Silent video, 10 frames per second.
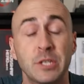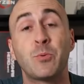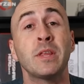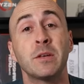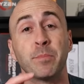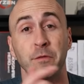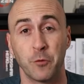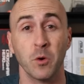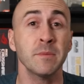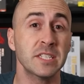Between the
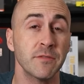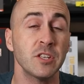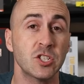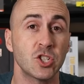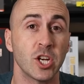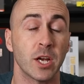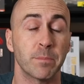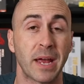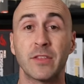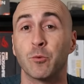performance of this
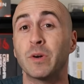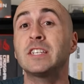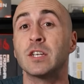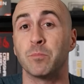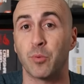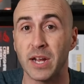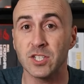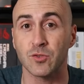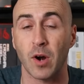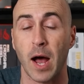chip and the recent
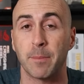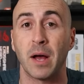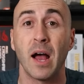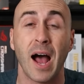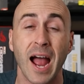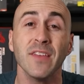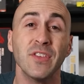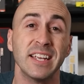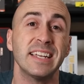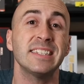price drop, I
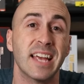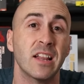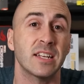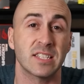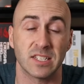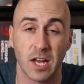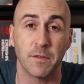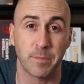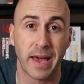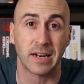think Intel has a
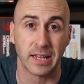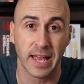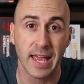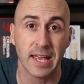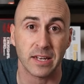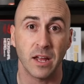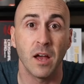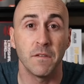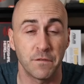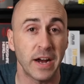tough battle ahead
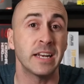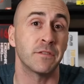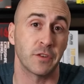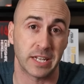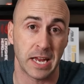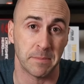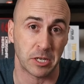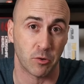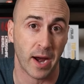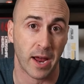fighting for the
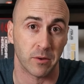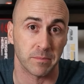gaming crown.